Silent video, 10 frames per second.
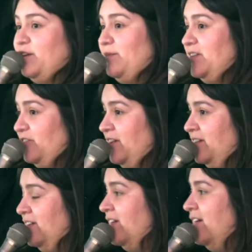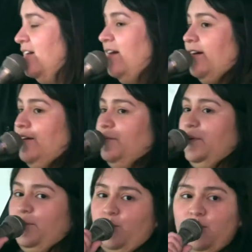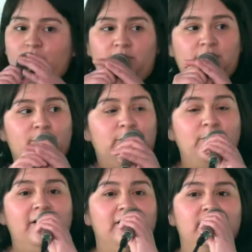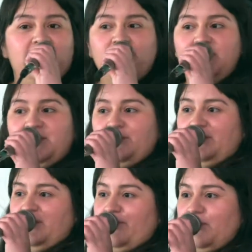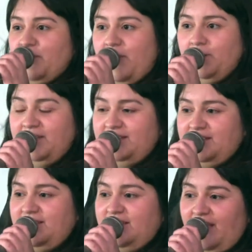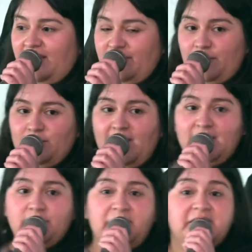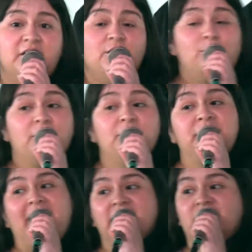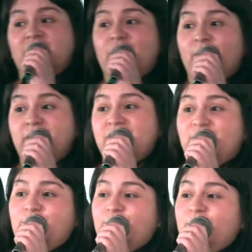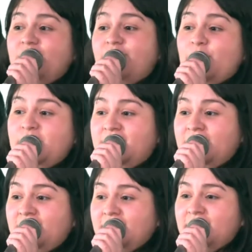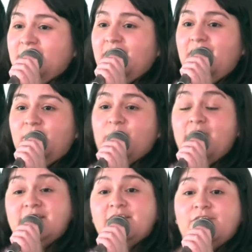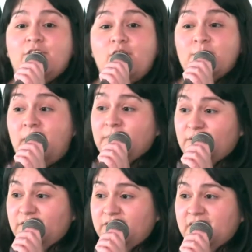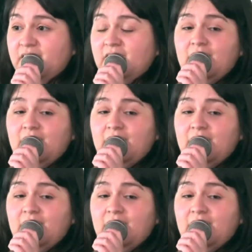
intermission. You know, we welcome everybody who's here from the public to stay if you like, but we're going to actually go into a voting process for our members.